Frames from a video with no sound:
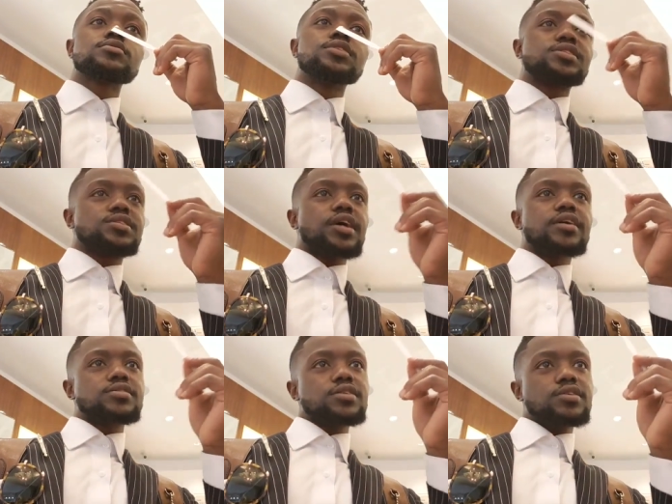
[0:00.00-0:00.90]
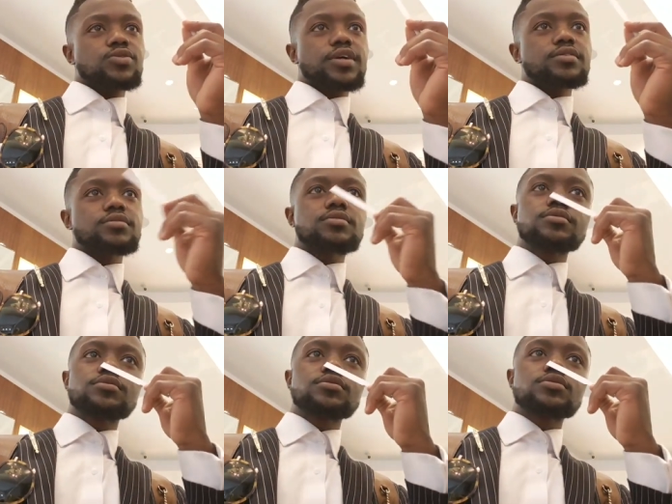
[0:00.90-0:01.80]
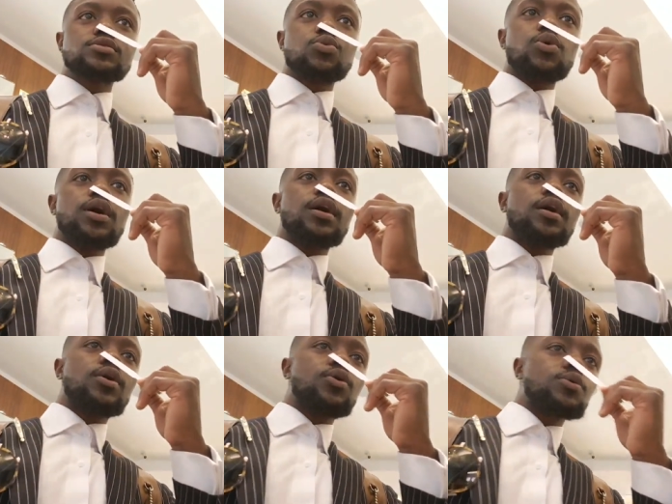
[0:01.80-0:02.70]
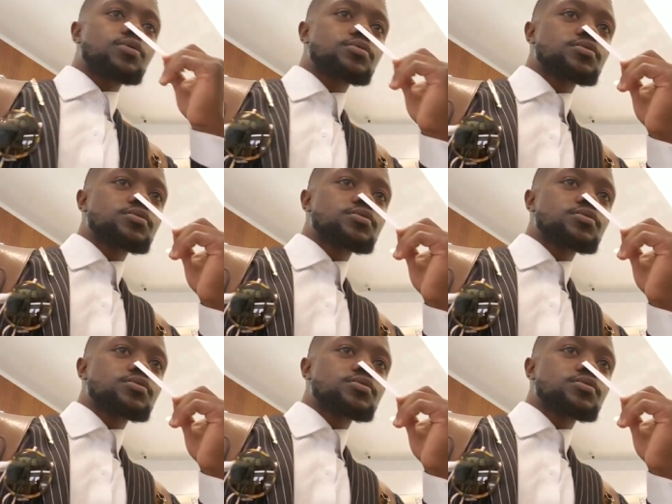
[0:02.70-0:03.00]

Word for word: This is tiger's nest, right? Tiger's nest. Yeah. Wow.